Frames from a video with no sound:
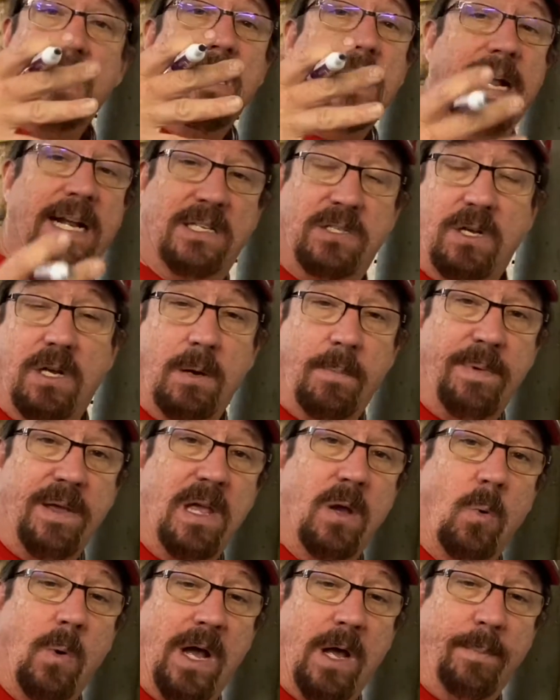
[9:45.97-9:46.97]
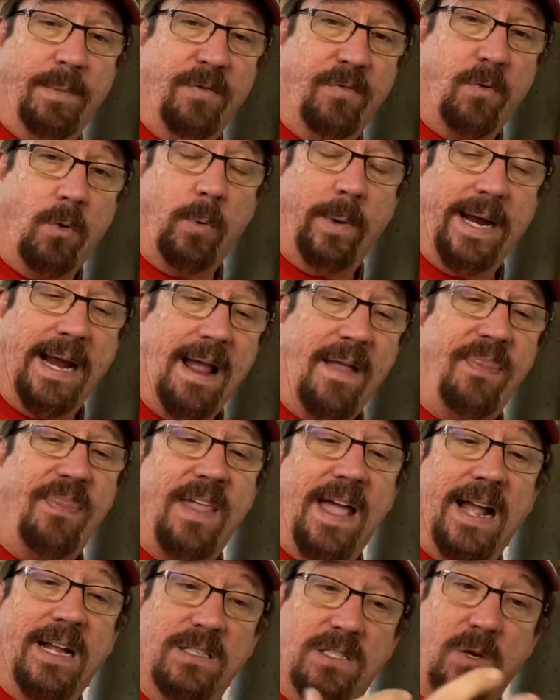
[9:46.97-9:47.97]
It's going to be a while before we get
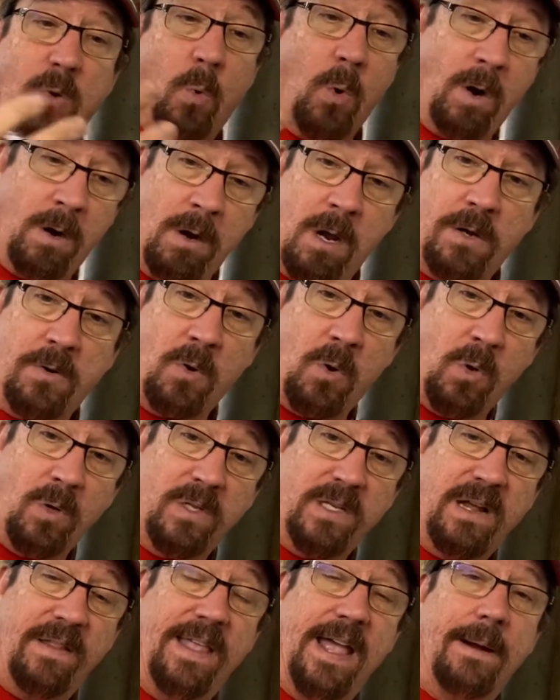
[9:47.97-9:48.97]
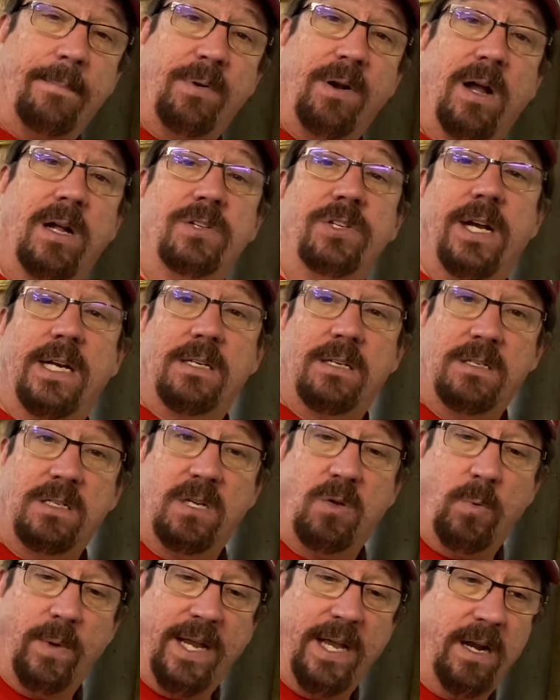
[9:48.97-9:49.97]
that. So we're on hold on that project
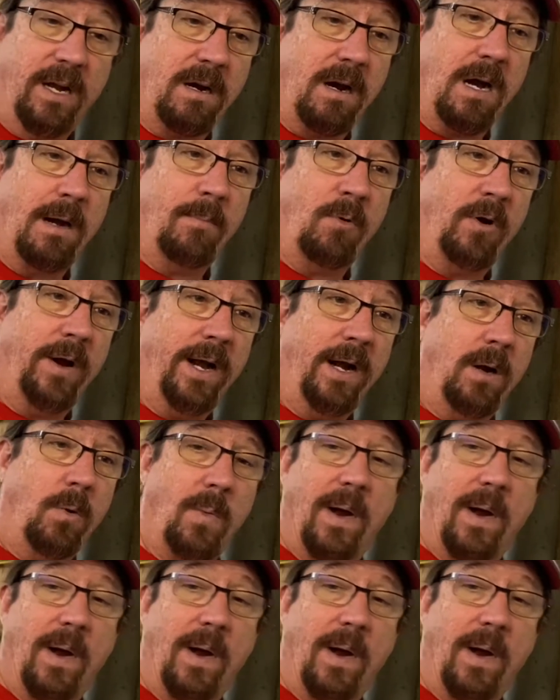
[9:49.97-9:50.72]
until we get a carburetor.